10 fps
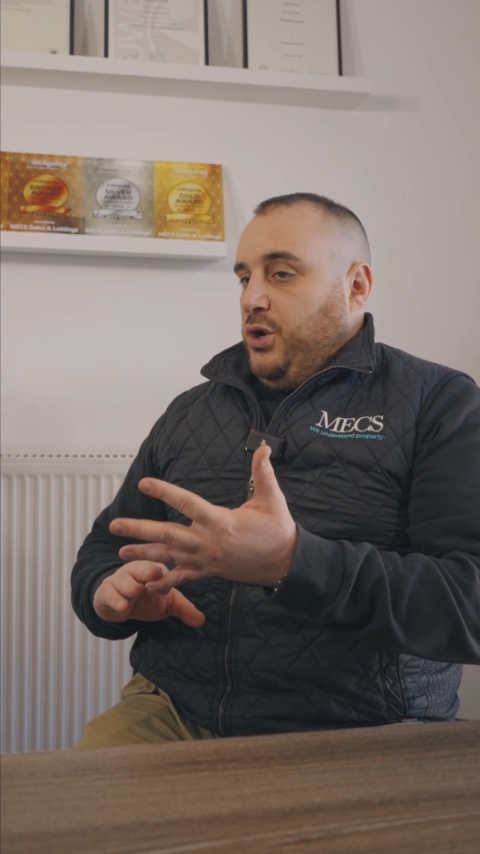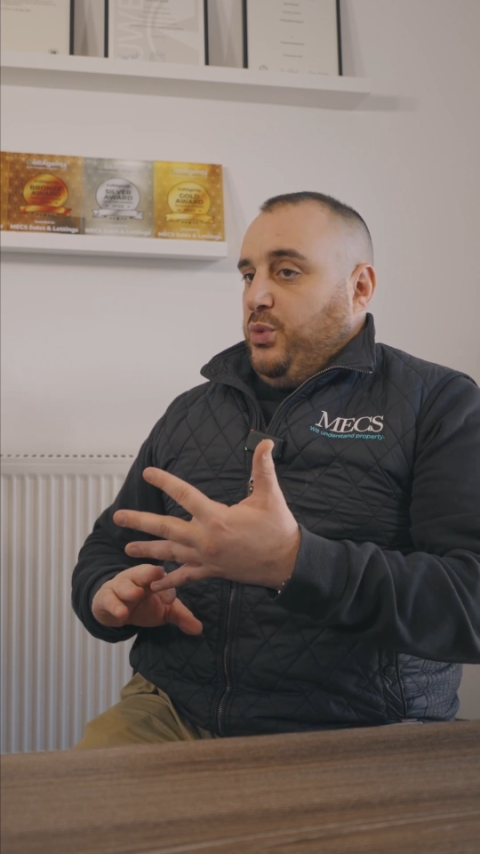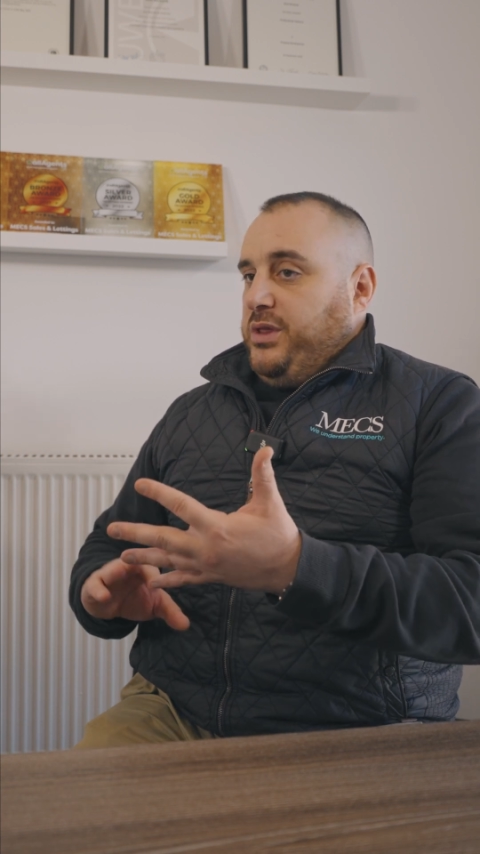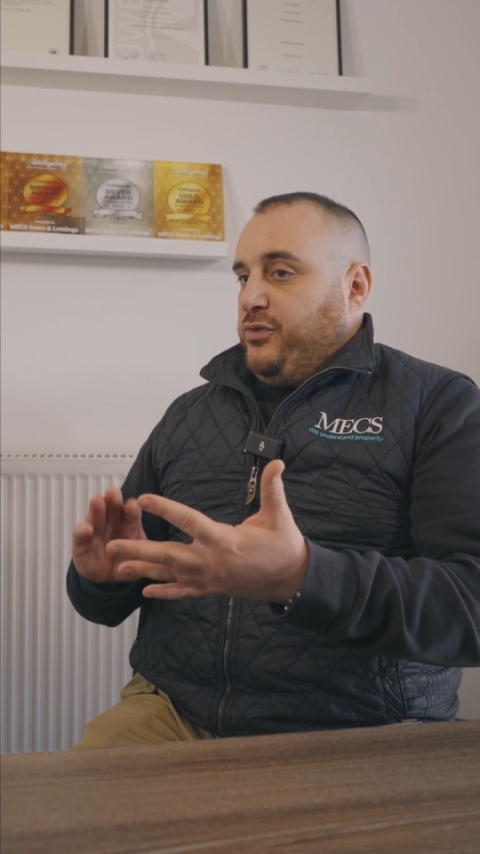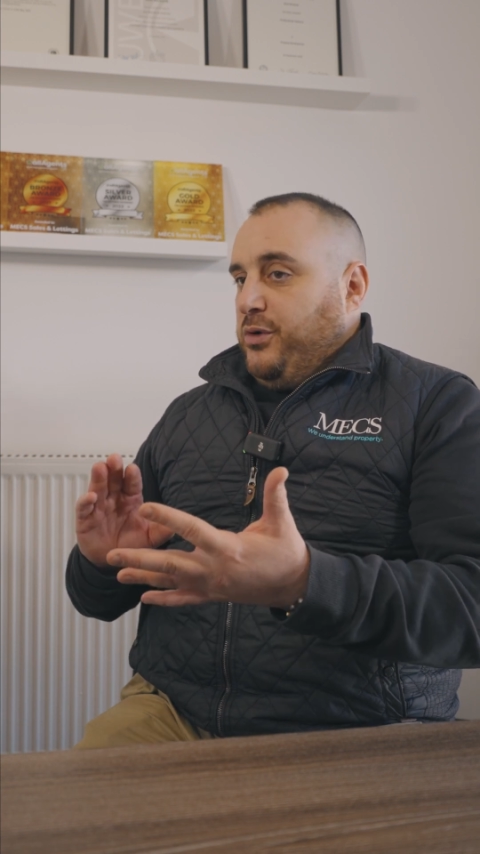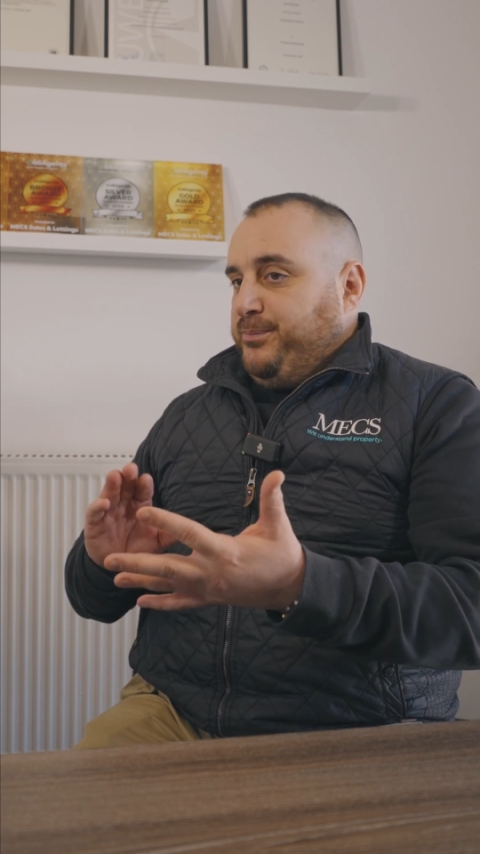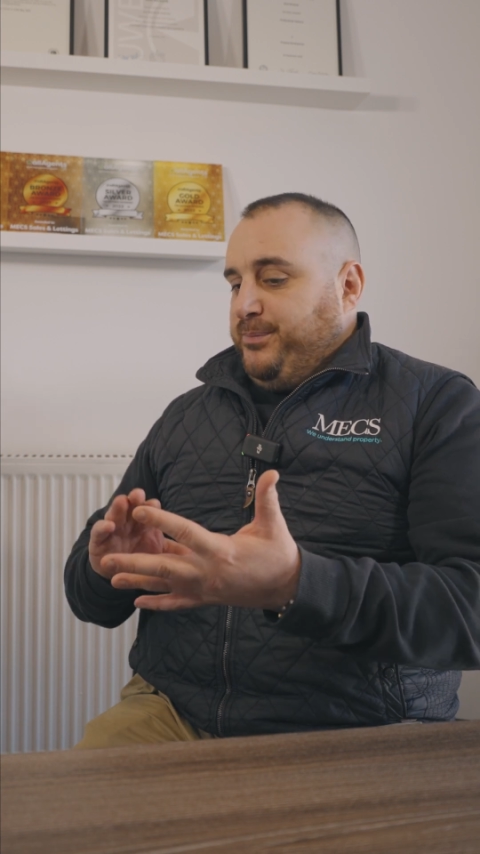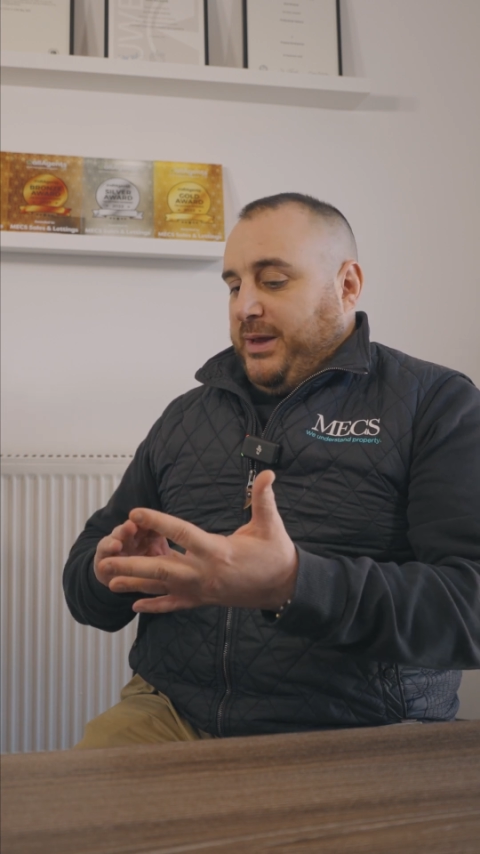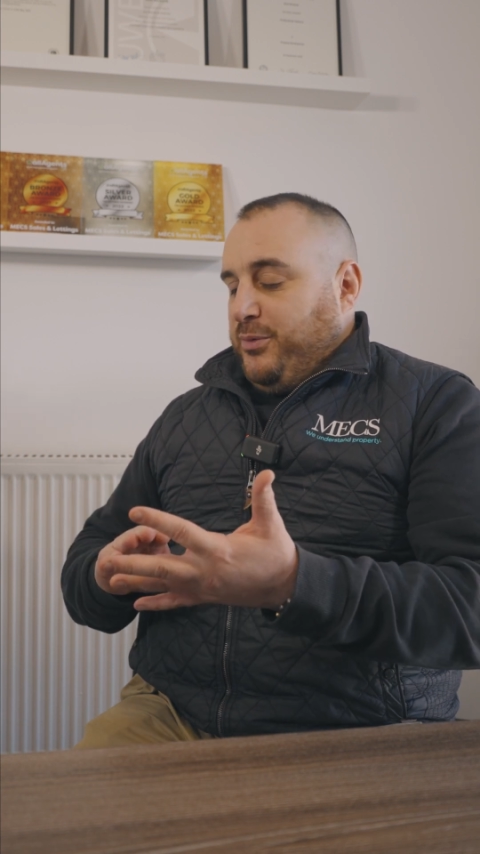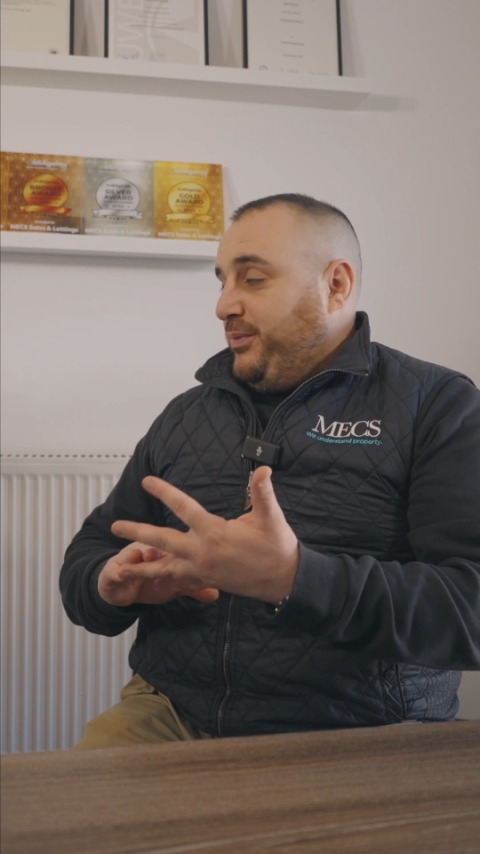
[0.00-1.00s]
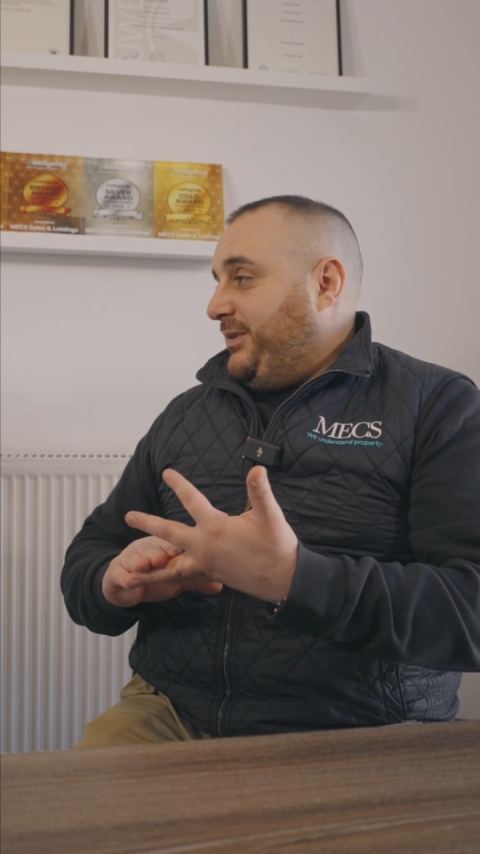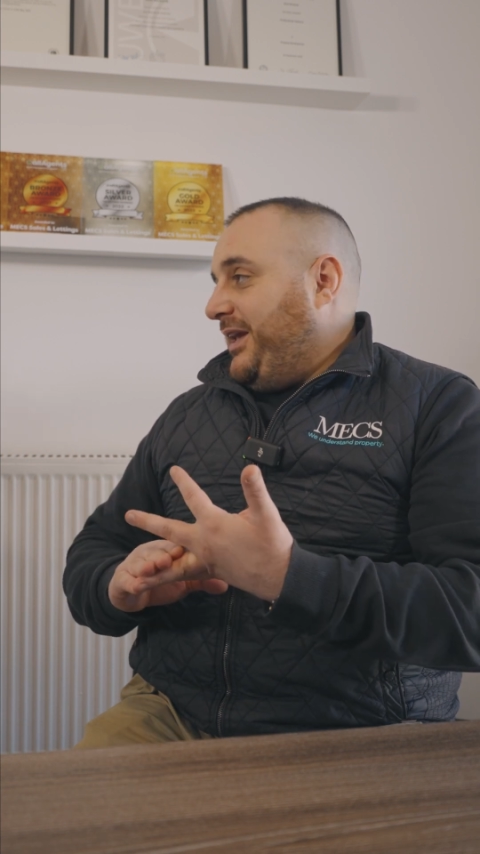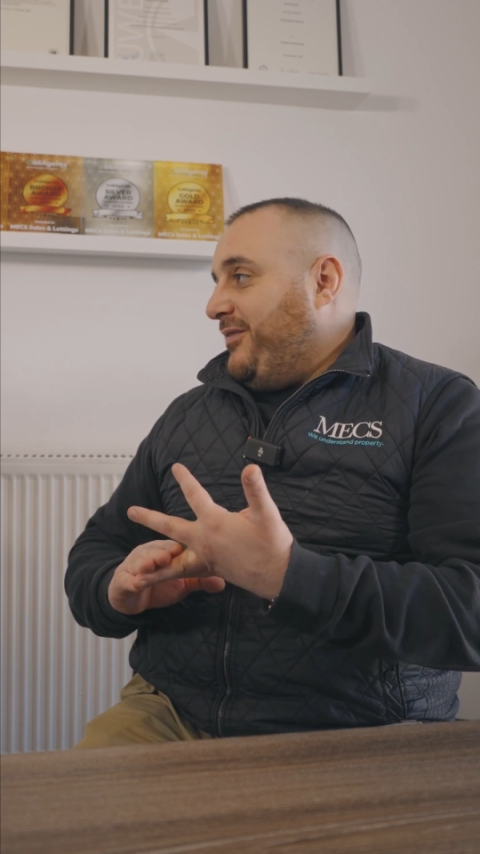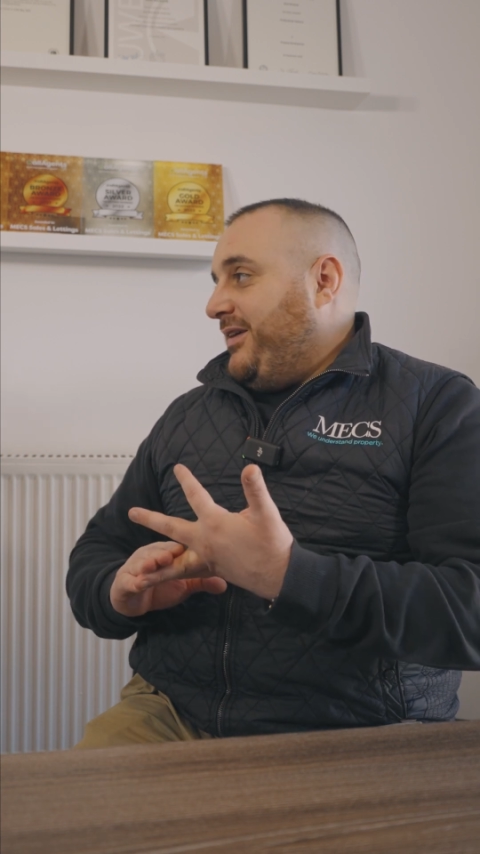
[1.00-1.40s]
when they've got people digging